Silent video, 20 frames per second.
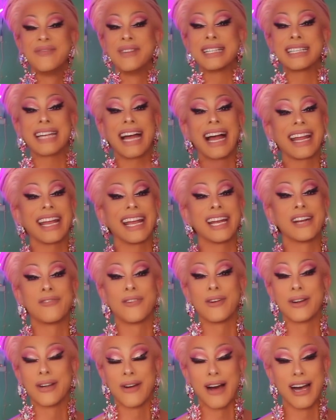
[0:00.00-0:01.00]
Bitch, I can't
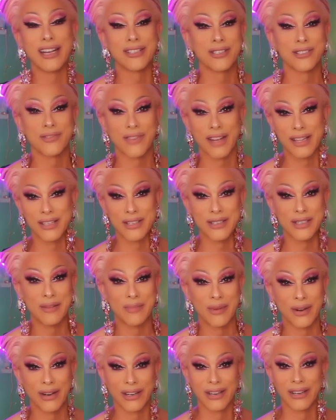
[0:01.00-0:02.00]
afford no ostrich feathers no
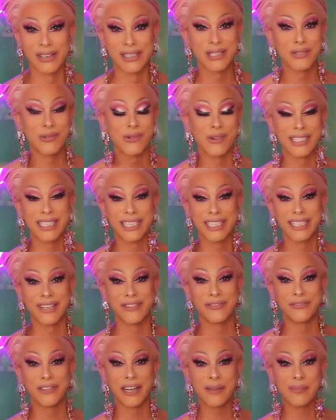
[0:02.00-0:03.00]
more, girl. This quarantine
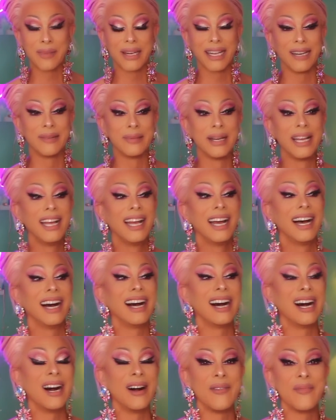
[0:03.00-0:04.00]
done fucked me up.
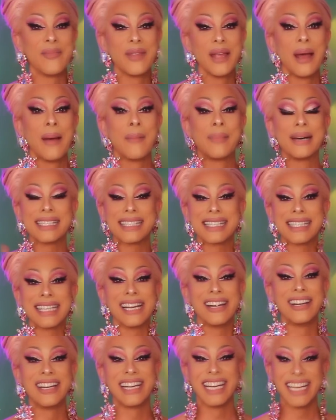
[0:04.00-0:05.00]
But
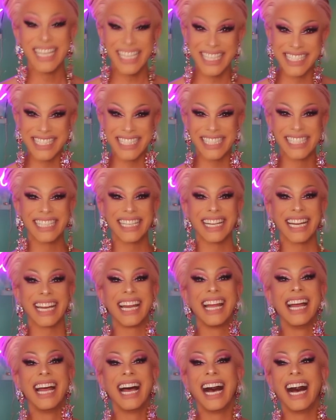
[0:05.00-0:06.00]

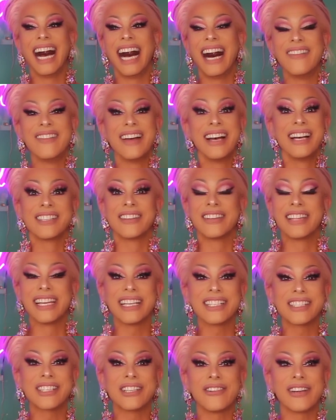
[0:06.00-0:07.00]
seriously, so
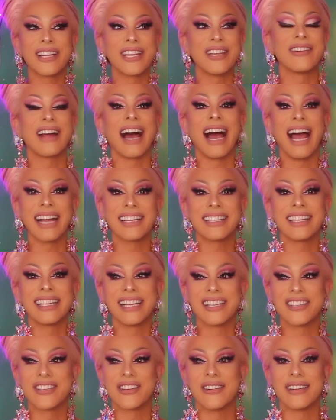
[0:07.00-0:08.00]
these two are cute. I actually
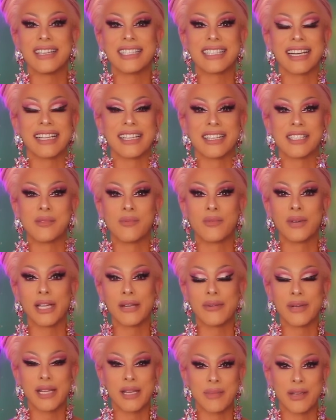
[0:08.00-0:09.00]
think Joey J looks
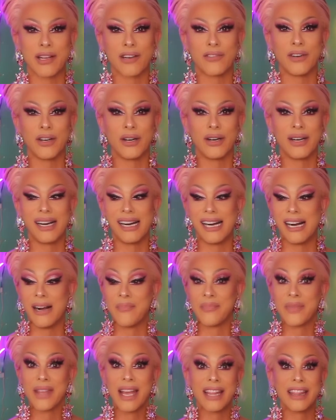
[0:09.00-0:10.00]
really, really beautiful.
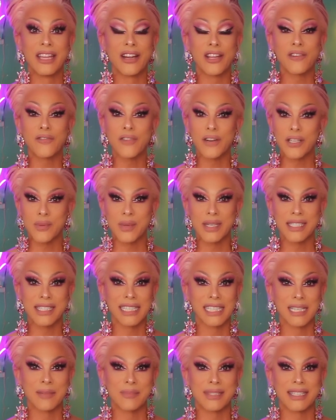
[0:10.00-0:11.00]
They're the first ones
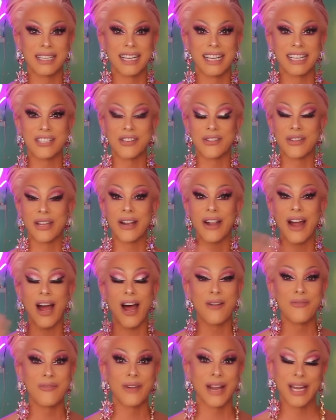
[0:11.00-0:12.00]
to lip sync, so they're
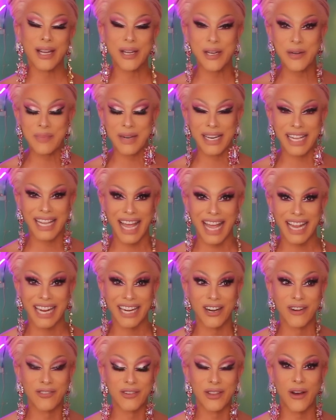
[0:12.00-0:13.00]
already gooping and
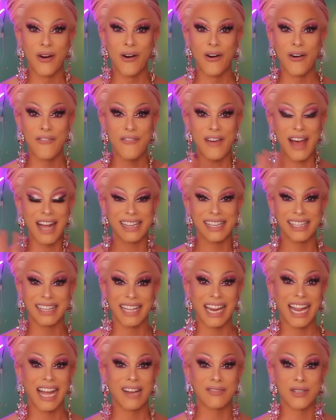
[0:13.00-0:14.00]
gagging over the whole fact that
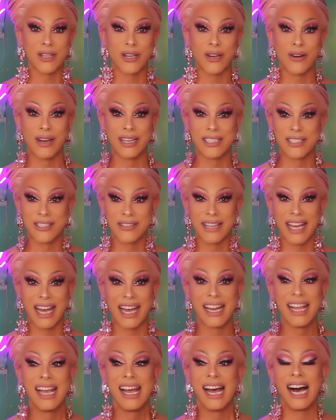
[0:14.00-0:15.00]
they have to go and do
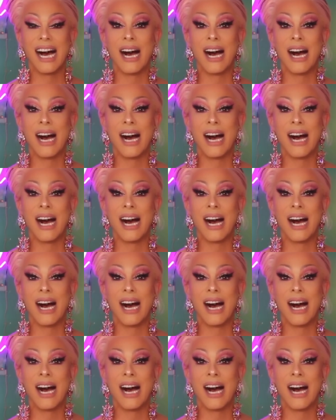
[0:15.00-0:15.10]
that.